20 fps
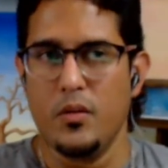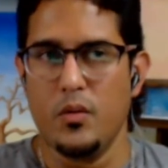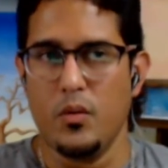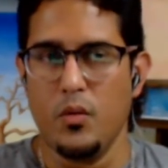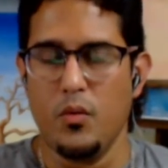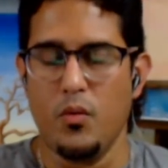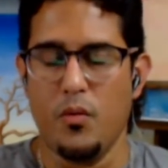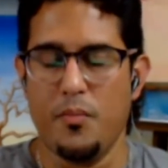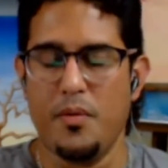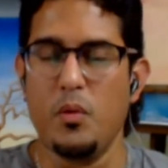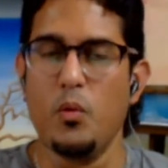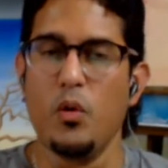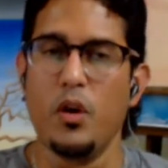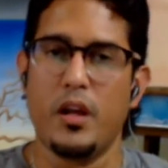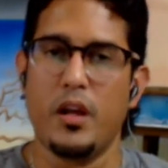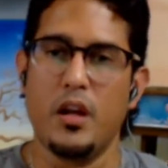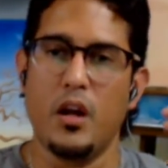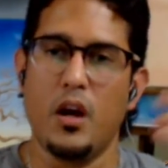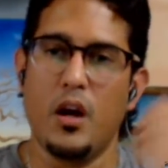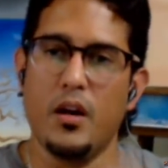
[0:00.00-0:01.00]
We've been
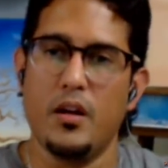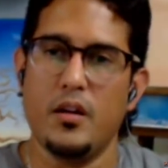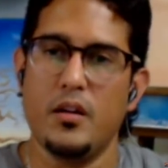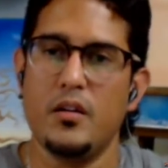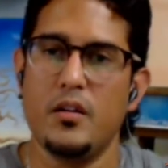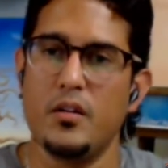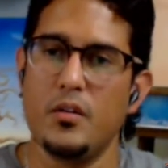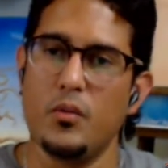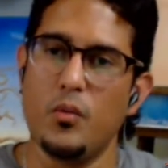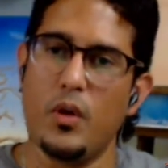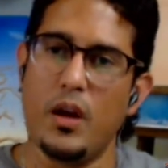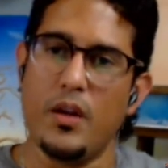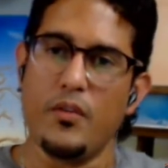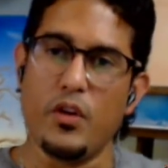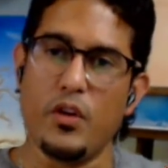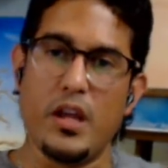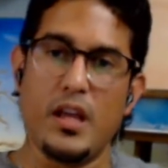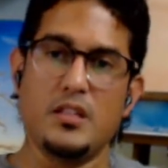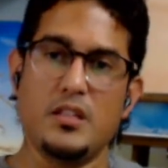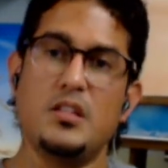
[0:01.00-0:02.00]
working on whenever
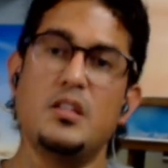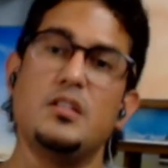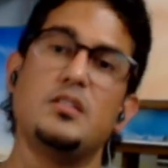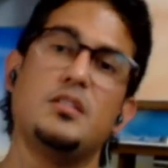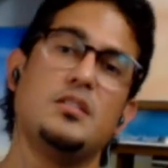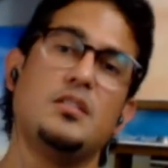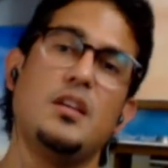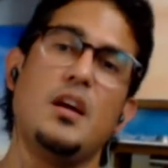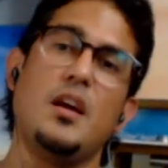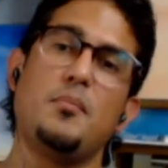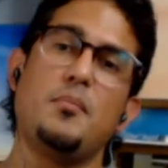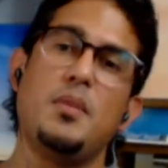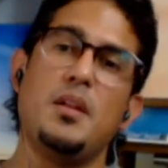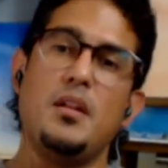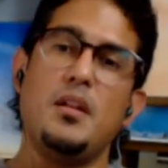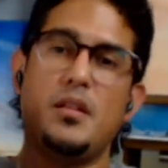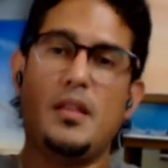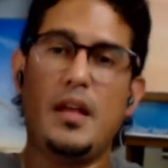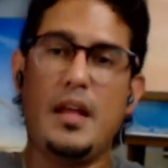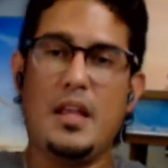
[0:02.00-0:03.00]
he gets his assignment
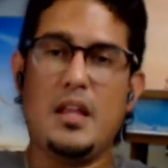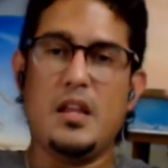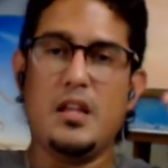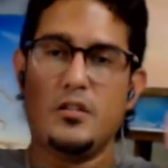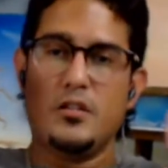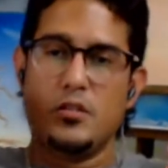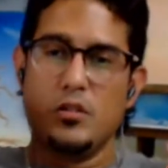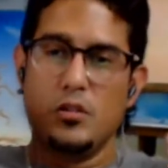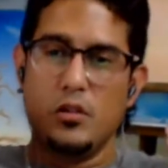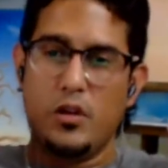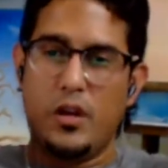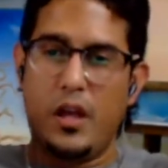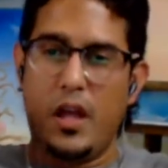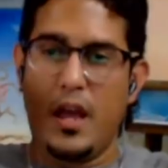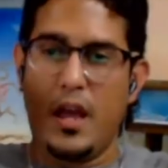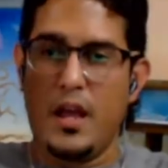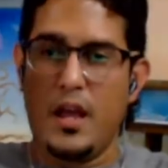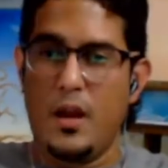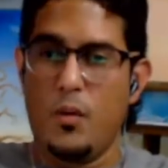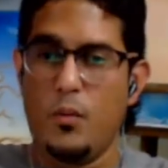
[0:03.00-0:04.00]
that he needs to look
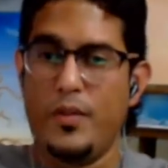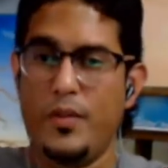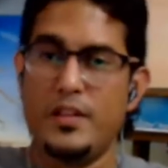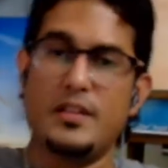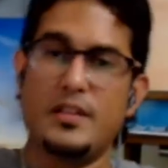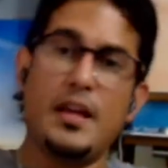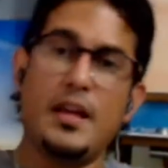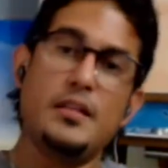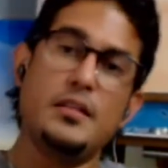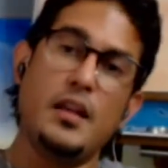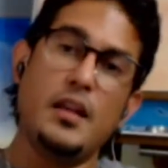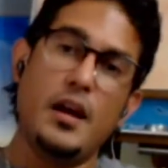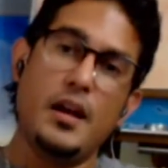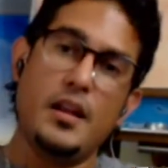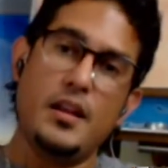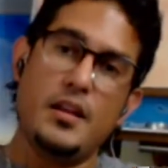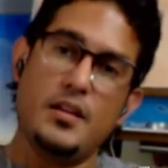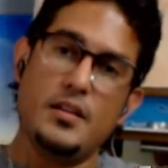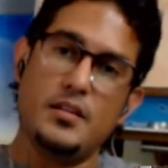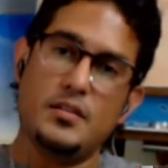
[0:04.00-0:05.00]
ahead at what the deadline
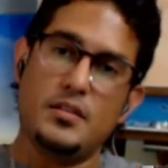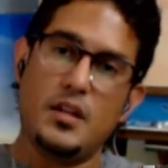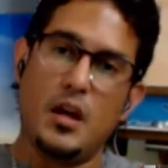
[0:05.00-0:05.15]
is,